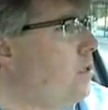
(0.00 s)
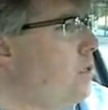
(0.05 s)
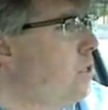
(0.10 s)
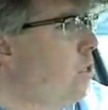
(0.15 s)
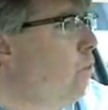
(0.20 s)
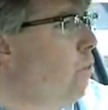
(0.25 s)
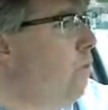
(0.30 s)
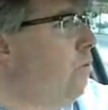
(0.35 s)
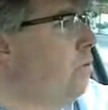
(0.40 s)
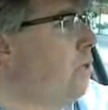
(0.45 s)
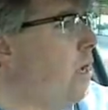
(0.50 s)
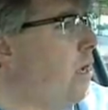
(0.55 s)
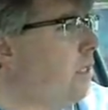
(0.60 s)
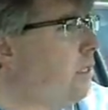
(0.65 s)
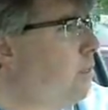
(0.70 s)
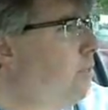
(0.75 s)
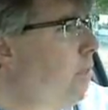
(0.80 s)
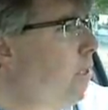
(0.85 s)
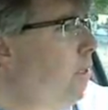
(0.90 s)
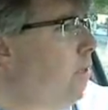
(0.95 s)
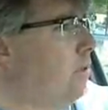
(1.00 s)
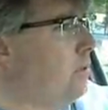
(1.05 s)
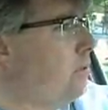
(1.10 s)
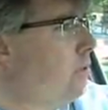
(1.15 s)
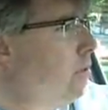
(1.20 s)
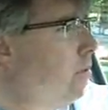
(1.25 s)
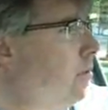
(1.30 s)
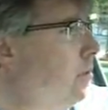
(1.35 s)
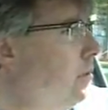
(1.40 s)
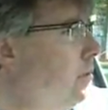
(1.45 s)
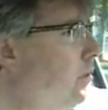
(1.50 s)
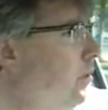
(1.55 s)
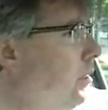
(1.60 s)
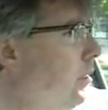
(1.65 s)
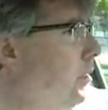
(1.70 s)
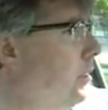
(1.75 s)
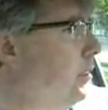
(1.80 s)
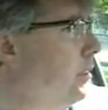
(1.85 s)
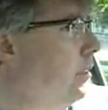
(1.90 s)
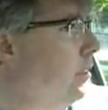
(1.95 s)
So we've talked about
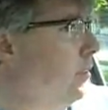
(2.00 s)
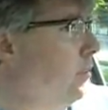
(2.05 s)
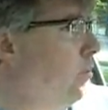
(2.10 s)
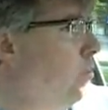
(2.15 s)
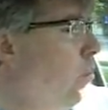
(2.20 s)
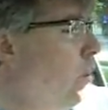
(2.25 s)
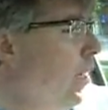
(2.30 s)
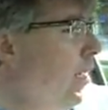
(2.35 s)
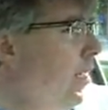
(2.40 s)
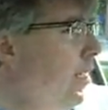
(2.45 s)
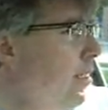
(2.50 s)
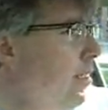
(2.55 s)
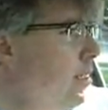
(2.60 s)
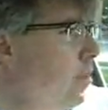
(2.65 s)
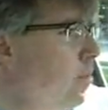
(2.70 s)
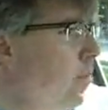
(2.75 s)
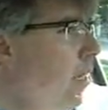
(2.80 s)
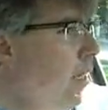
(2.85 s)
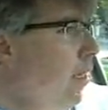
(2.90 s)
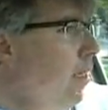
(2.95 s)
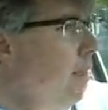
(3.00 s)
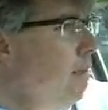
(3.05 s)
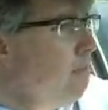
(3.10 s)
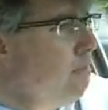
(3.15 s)
what is money,